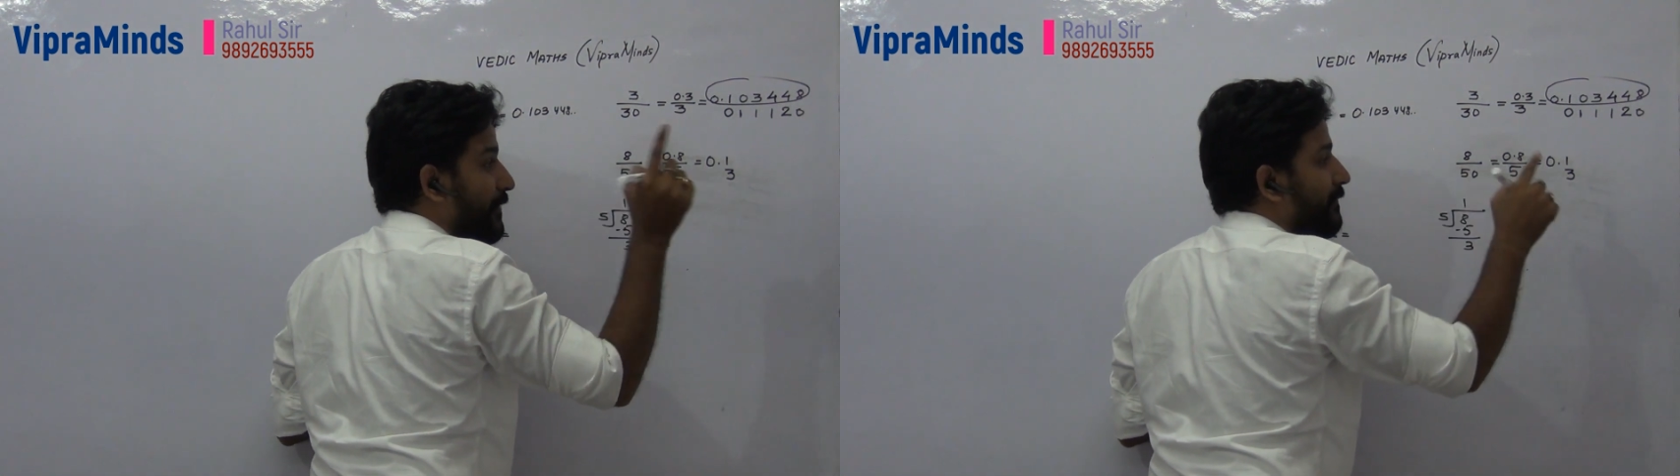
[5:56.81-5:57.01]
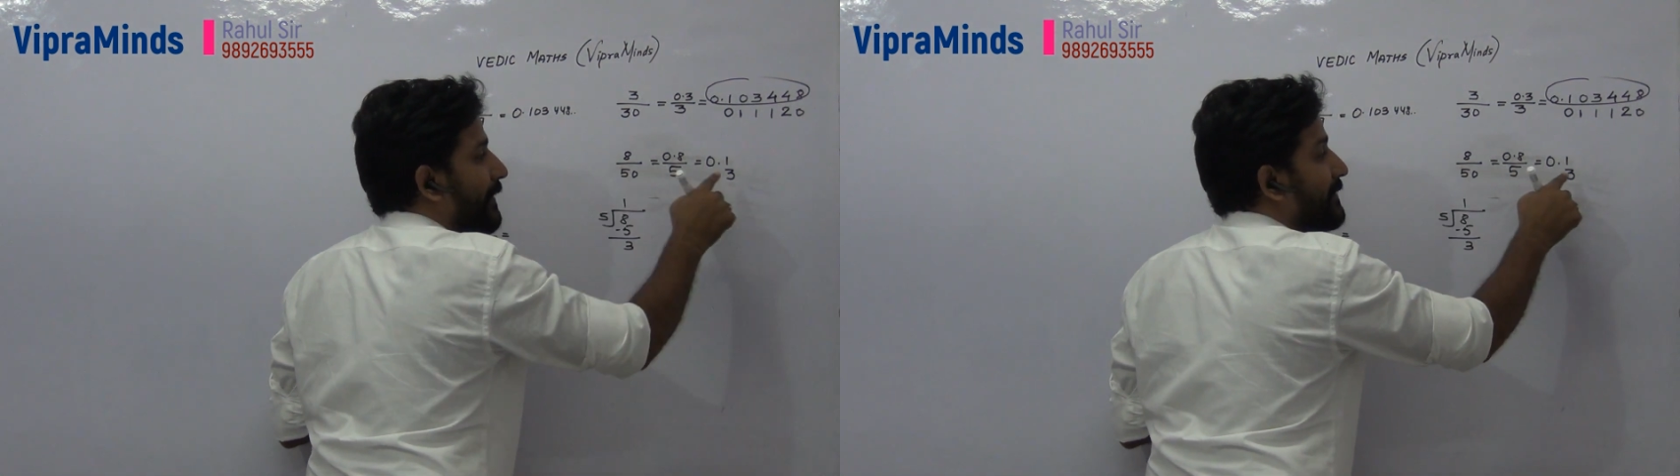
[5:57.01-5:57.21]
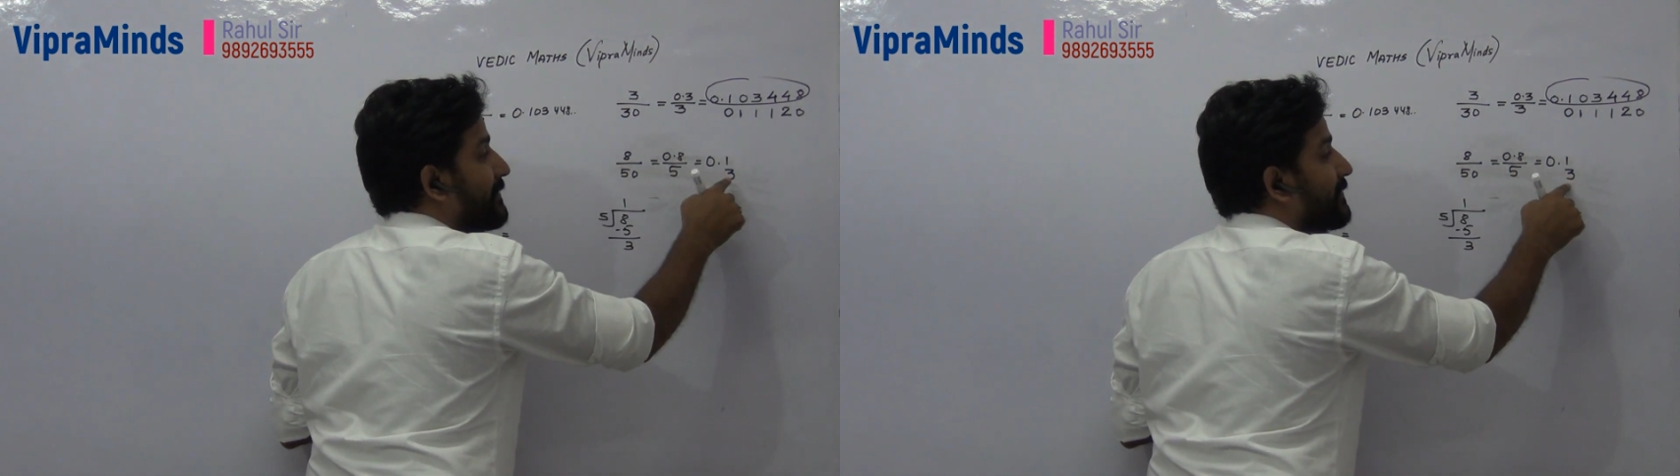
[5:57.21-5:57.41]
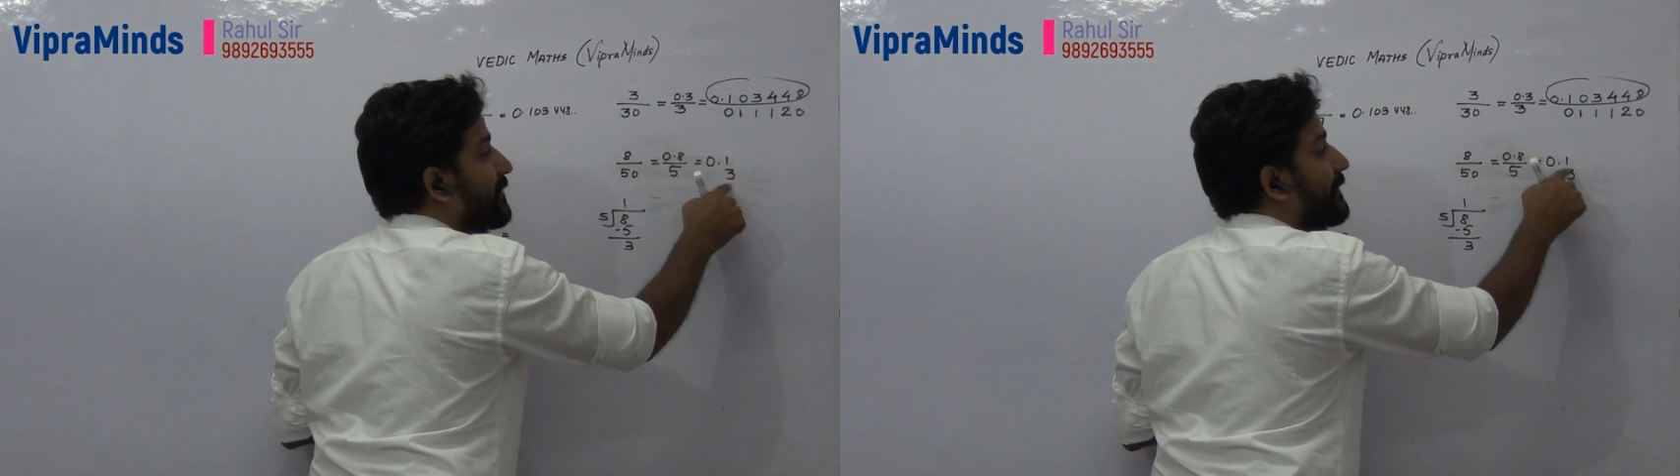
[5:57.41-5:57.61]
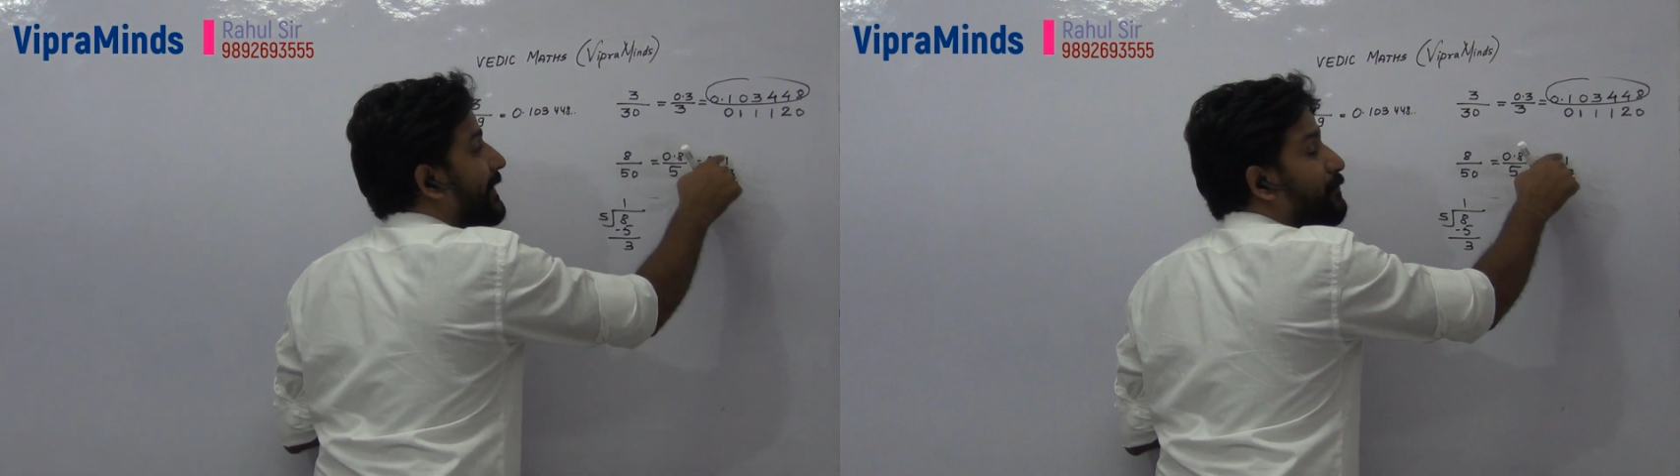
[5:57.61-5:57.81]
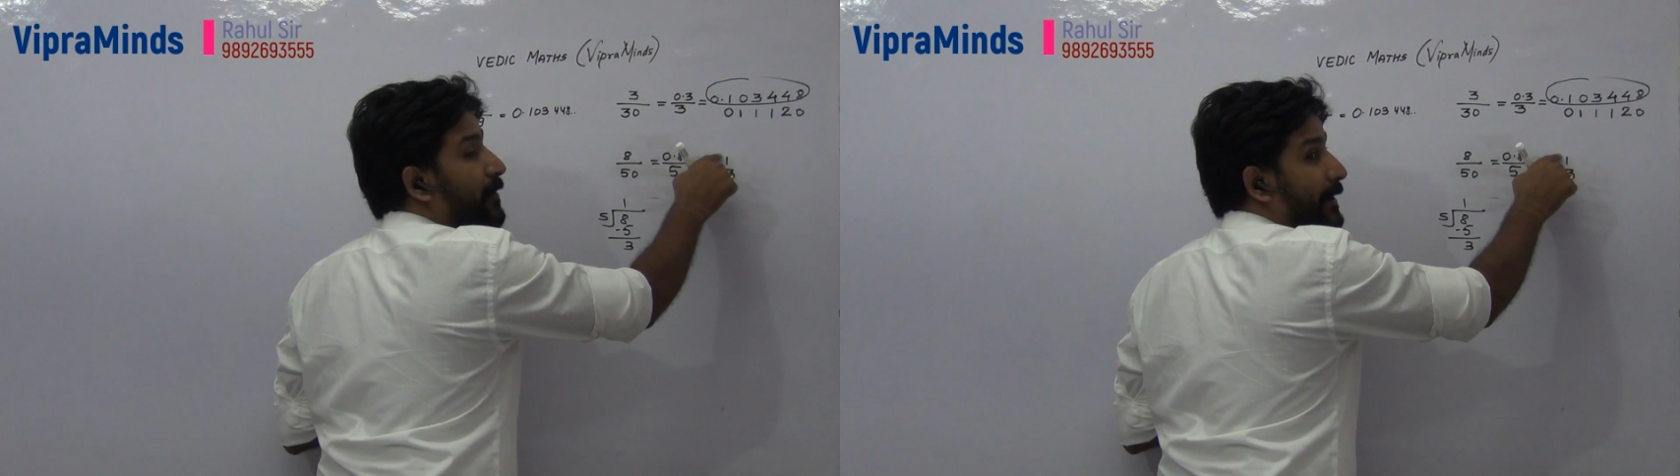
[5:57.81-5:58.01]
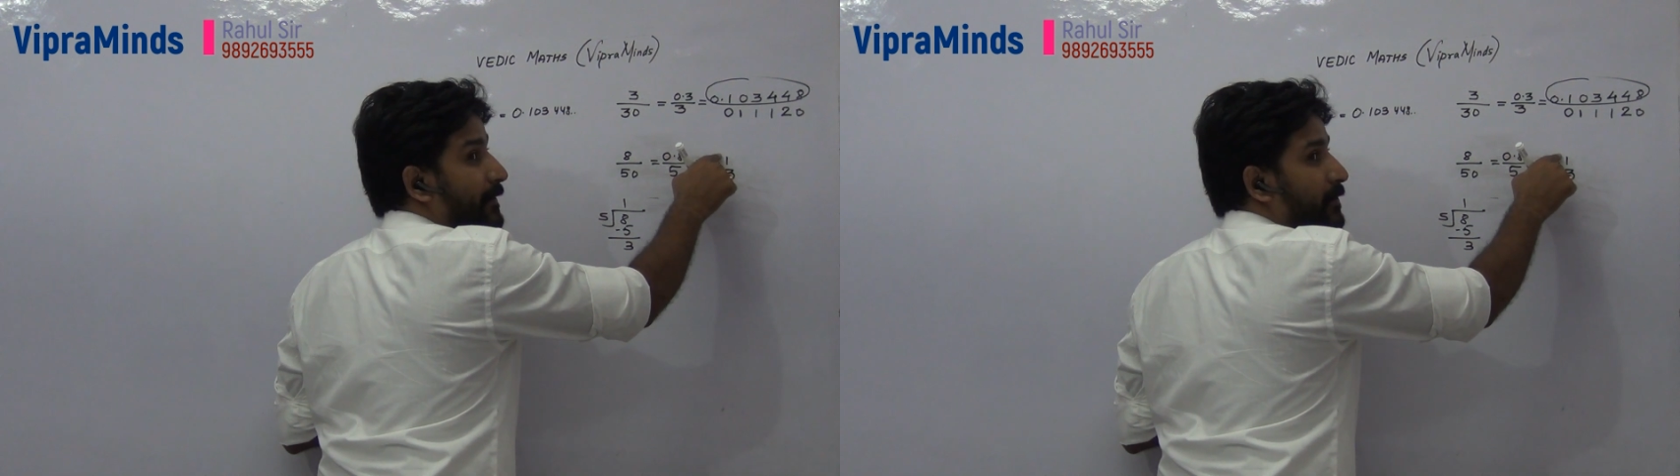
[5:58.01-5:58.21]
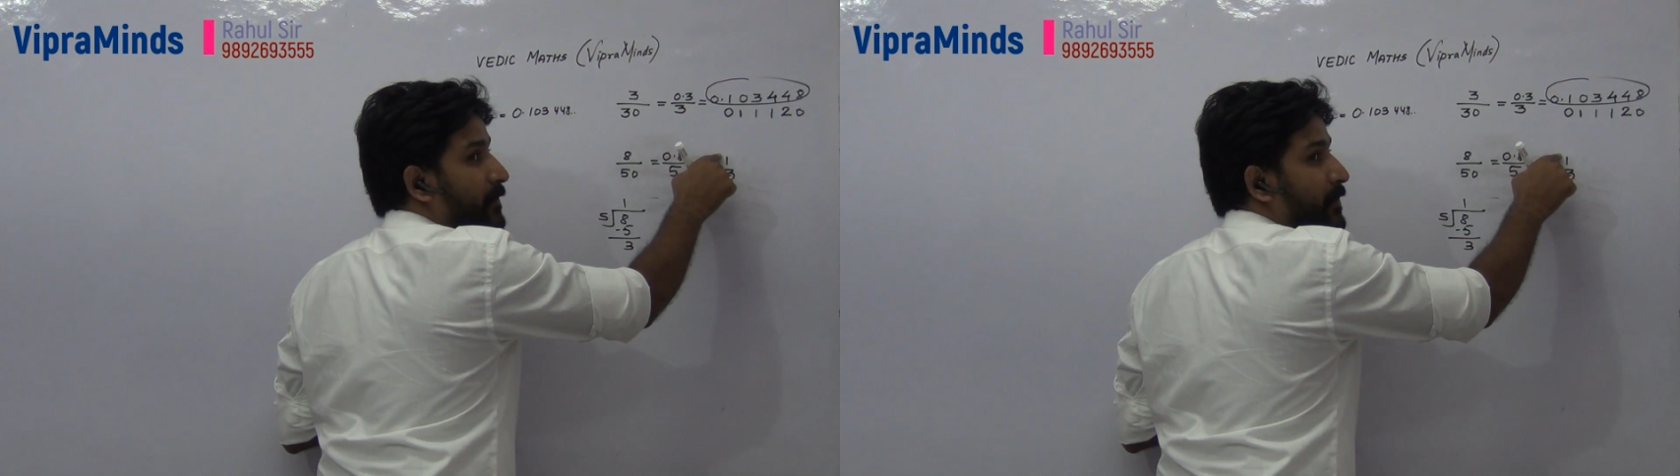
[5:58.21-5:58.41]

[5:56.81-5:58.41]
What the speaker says: to divide is 31.